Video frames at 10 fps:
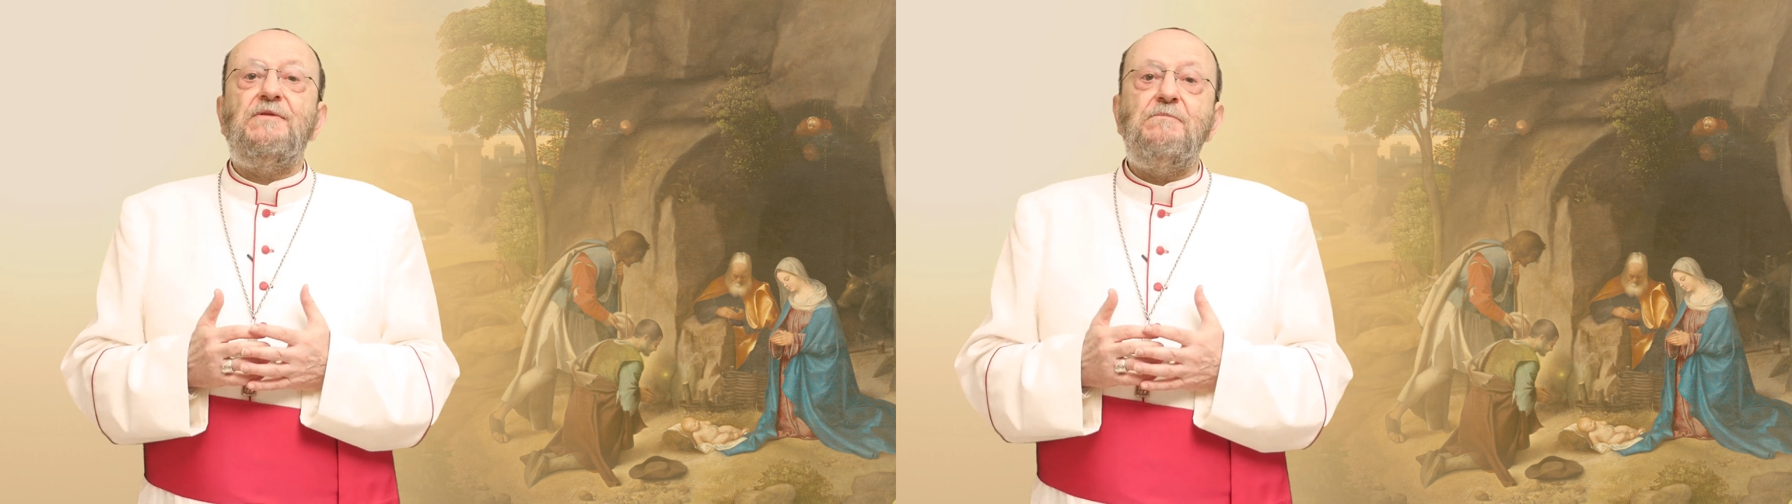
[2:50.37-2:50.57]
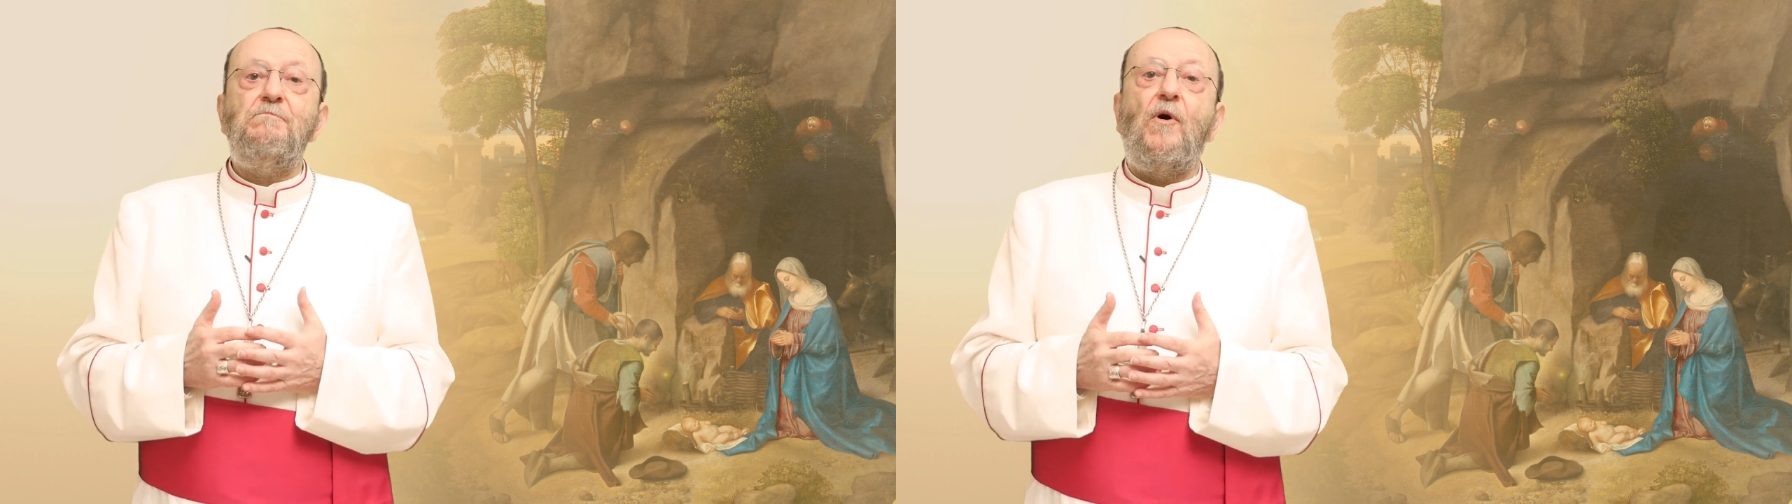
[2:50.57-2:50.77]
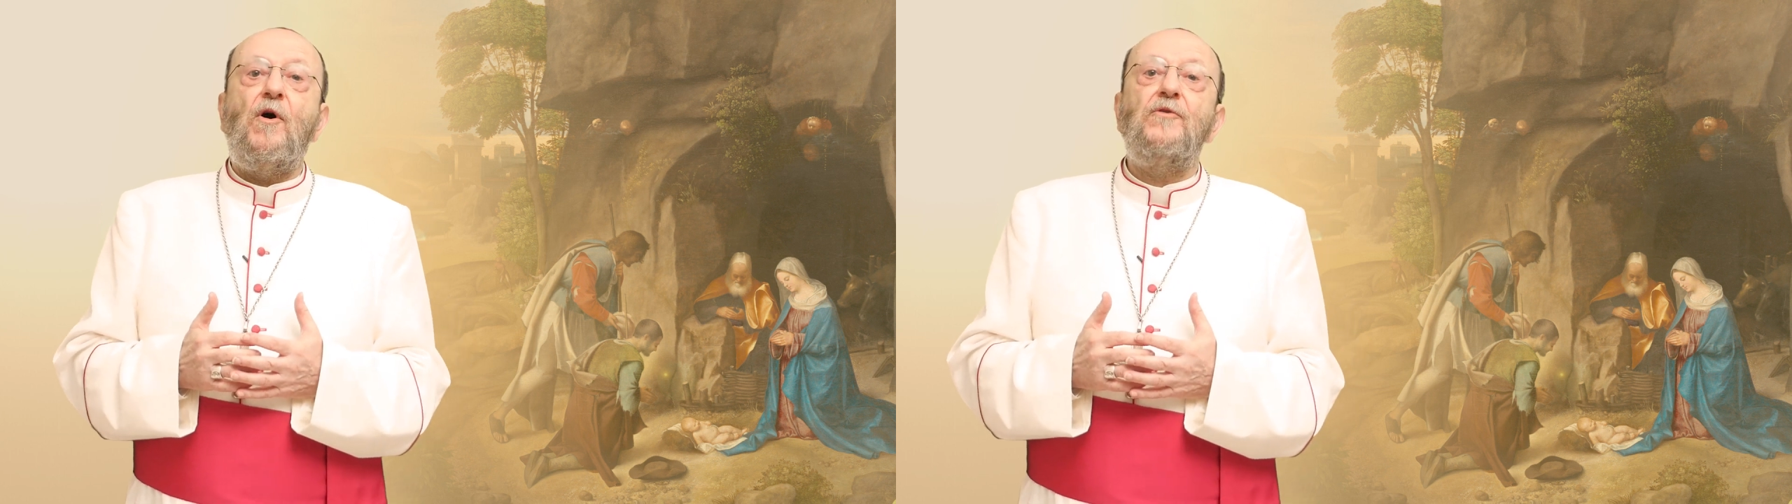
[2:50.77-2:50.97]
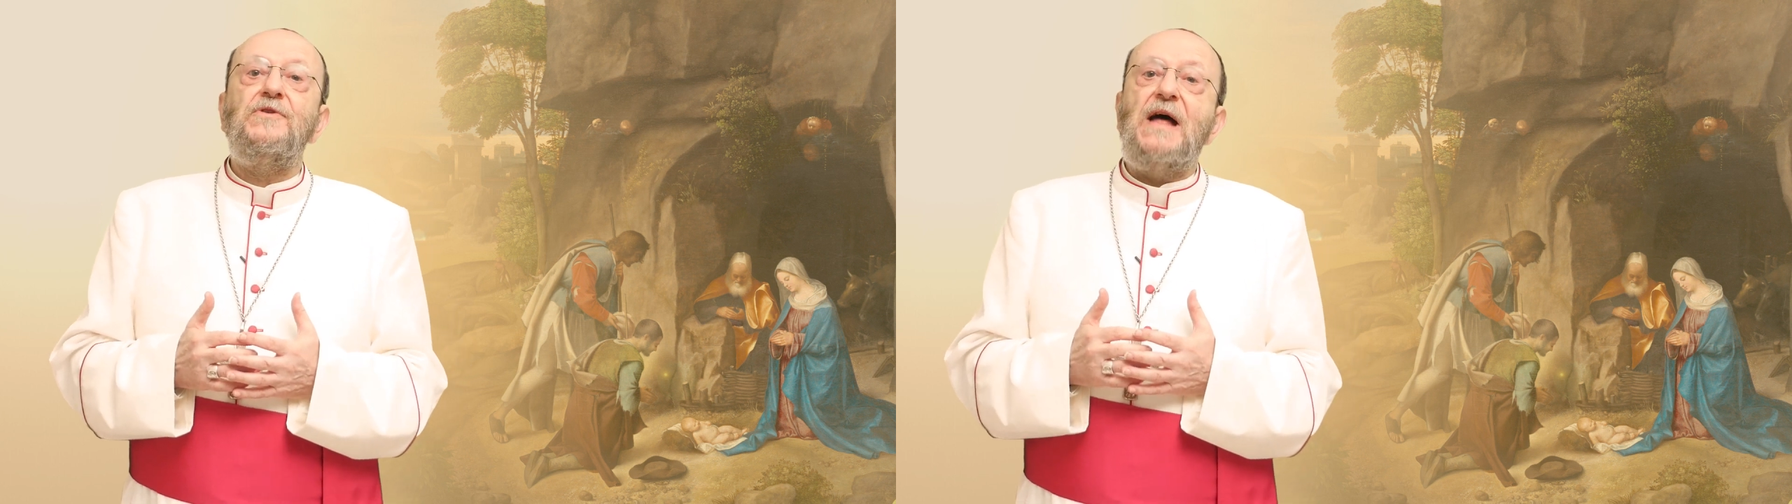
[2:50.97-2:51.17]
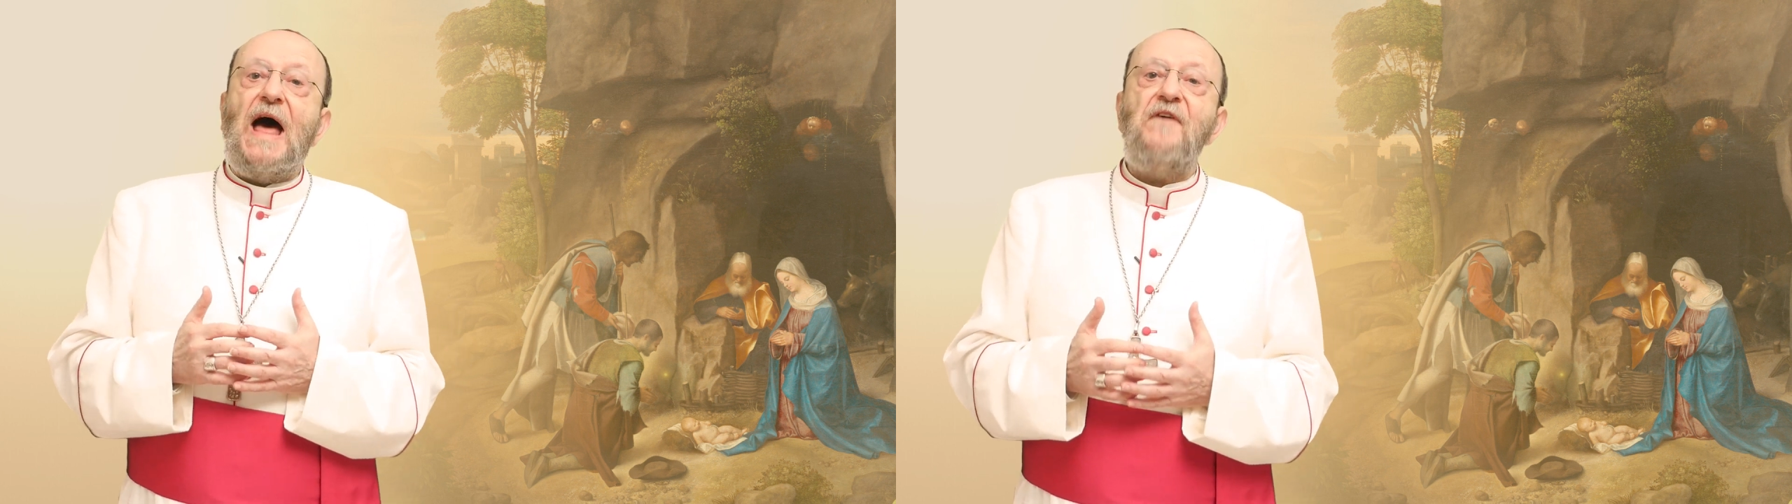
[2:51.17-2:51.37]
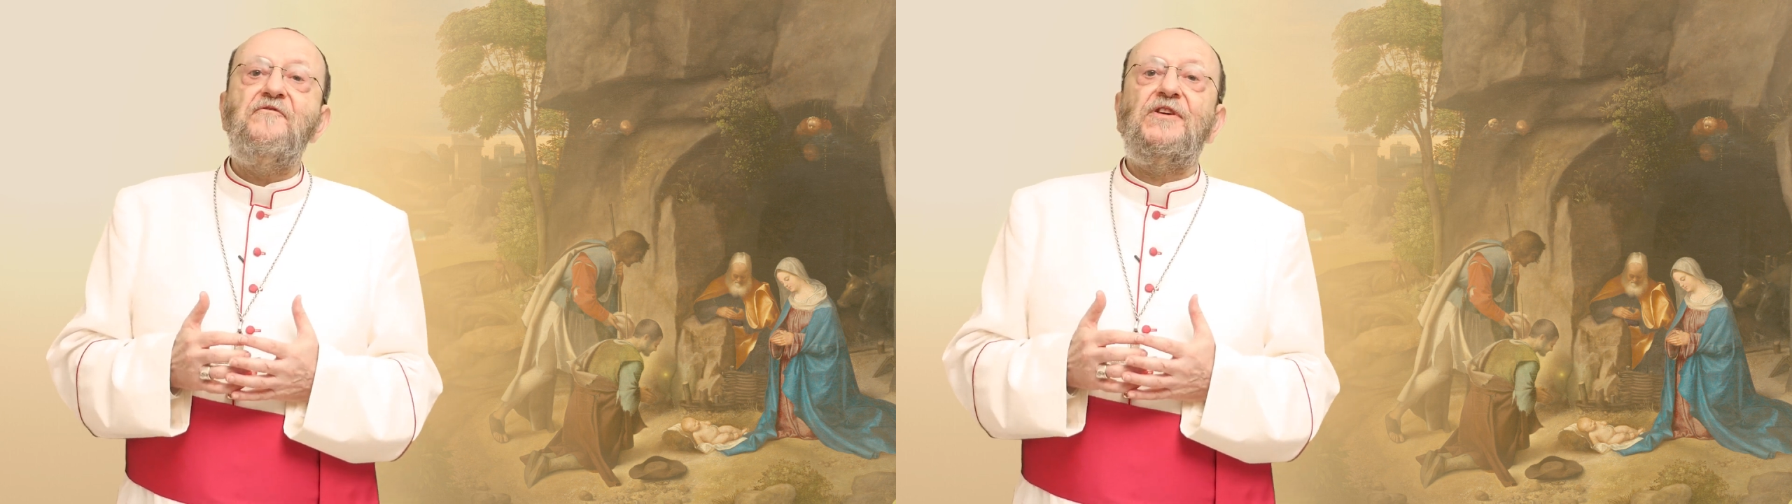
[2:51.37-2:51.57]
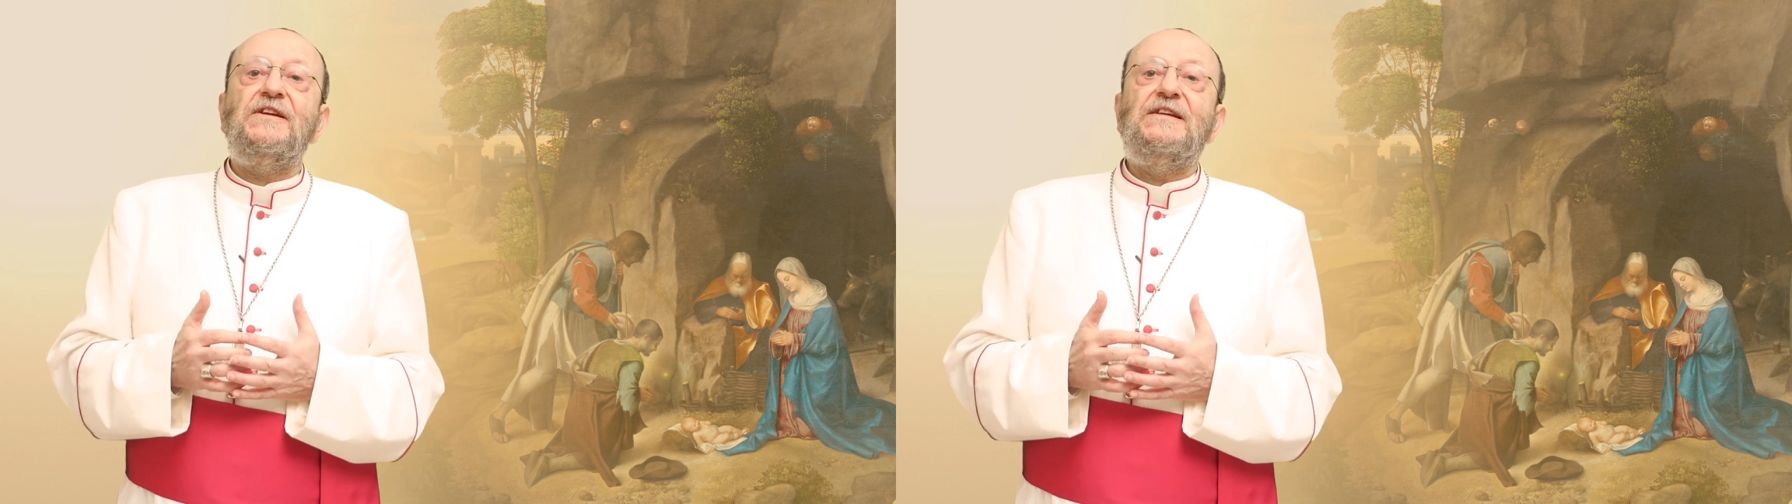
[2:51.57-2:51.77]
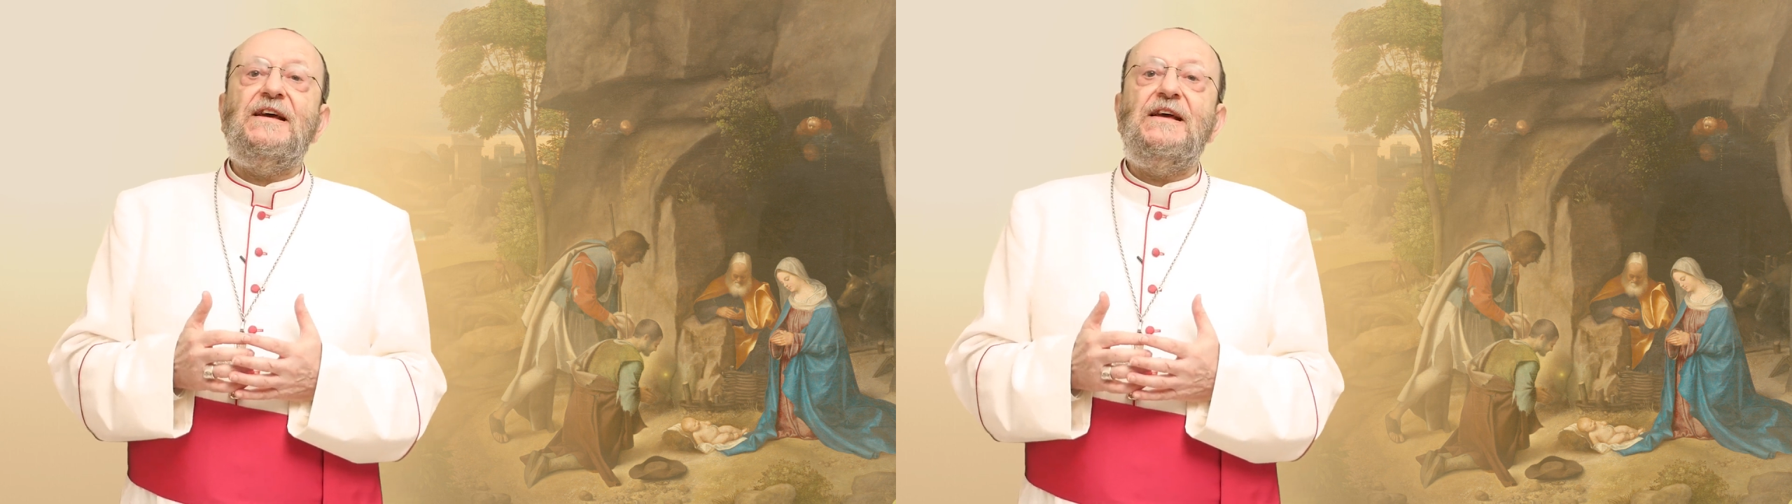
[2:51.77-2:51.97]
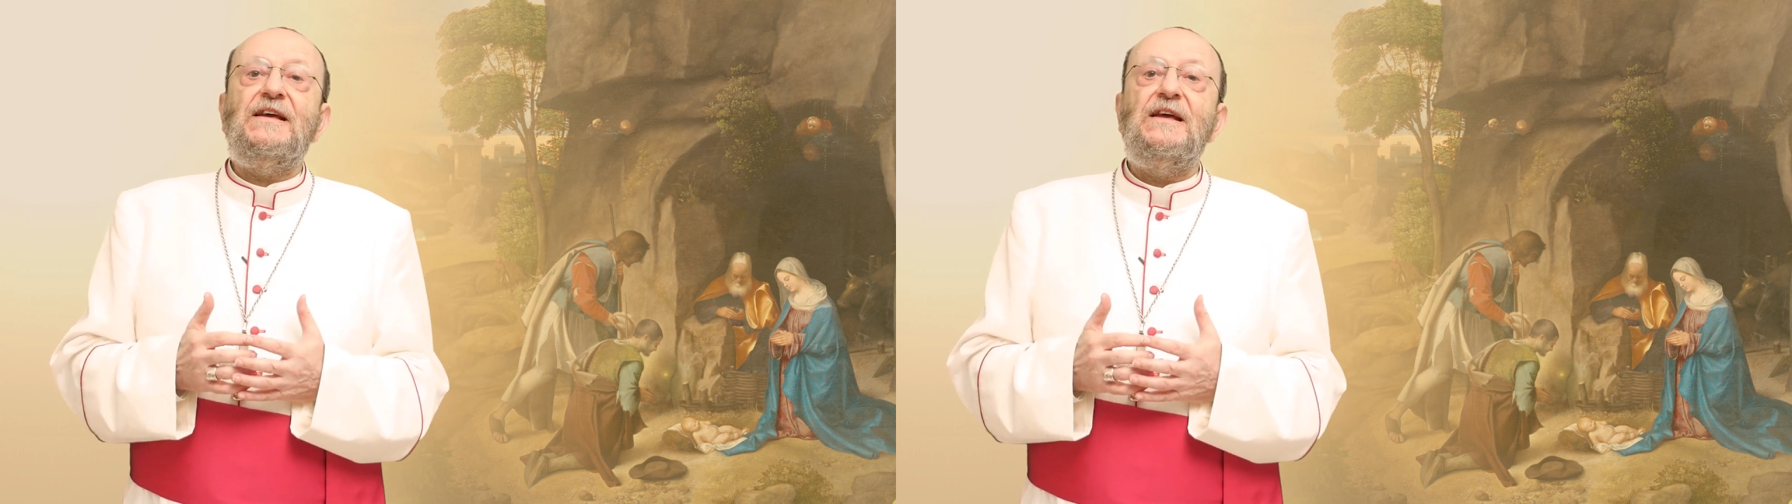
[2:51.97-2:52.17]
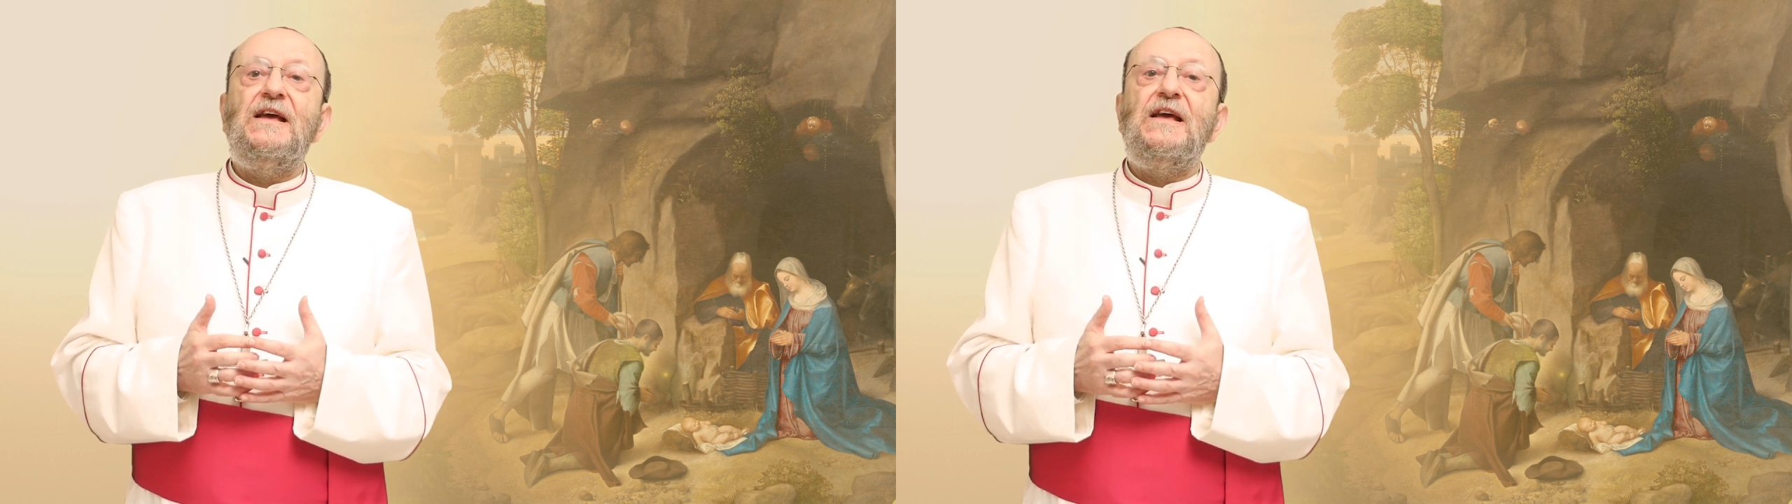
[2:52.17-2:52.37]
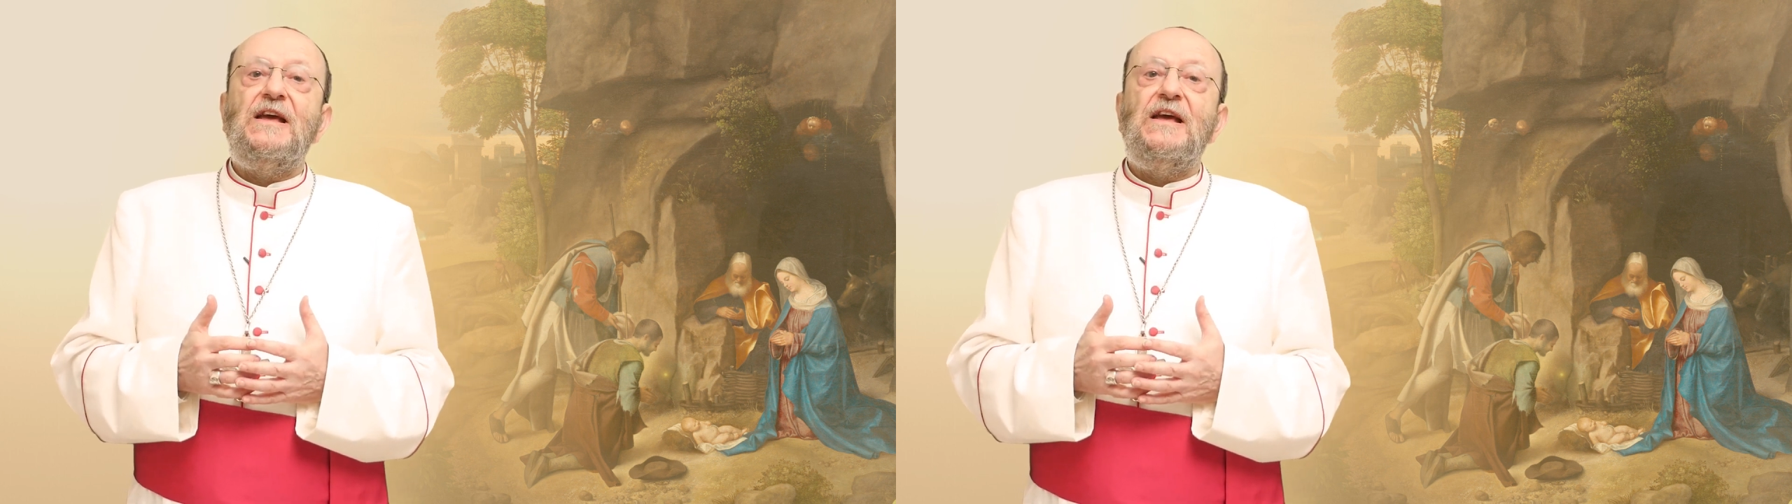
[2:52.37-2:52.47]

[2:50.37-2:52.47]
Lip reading: reborn every day